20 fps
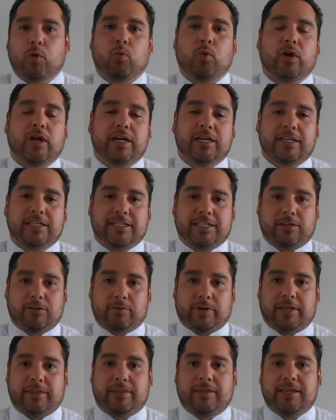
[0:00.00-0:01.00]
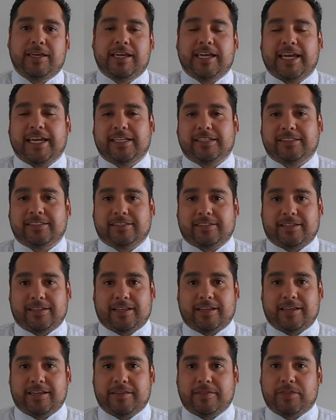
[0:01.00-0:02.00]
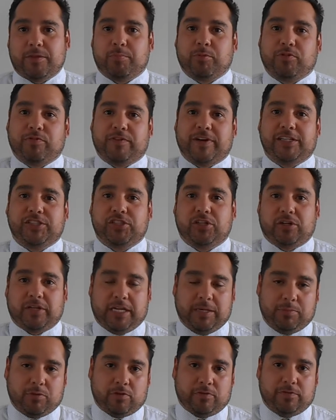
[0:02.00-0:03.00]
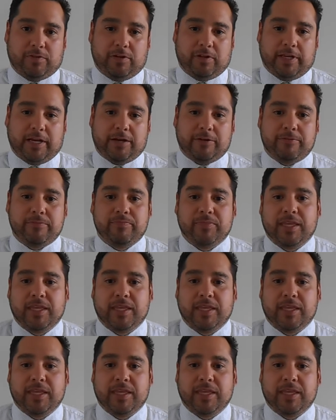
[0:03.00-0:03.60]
What we're going to deal with is the professional ePortfolio.